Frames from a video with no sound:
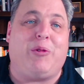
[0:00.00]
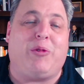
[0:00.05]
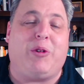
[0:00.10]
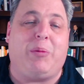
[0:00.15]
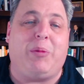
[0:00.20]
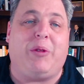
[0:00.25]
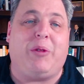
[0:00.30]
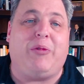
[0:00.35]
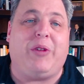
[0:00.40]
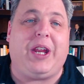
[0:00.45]

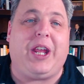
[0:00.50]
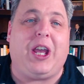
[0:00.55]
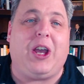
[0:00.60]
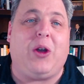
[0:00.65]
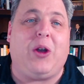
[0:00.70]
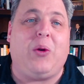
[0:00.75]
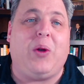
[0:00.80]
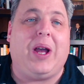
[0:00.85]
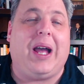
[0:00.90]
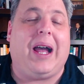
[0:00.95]
from the
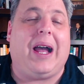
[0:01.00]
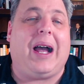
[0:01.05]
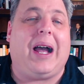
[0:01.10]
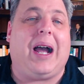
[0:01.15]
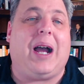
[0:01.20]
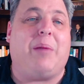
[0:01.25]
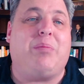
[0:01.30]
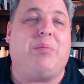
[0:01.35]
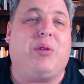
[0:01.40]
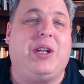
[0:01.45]
video,
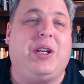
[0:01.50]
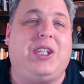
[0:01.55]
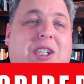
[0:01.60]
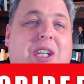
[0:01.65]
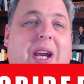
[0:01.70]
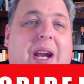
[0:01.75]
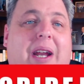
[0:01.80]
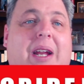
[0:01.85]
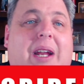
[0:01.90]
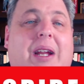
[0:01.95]
I
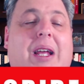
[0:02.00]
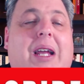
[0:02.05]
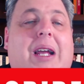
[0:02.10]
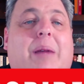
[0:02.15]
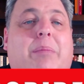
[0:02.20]
appreciate it.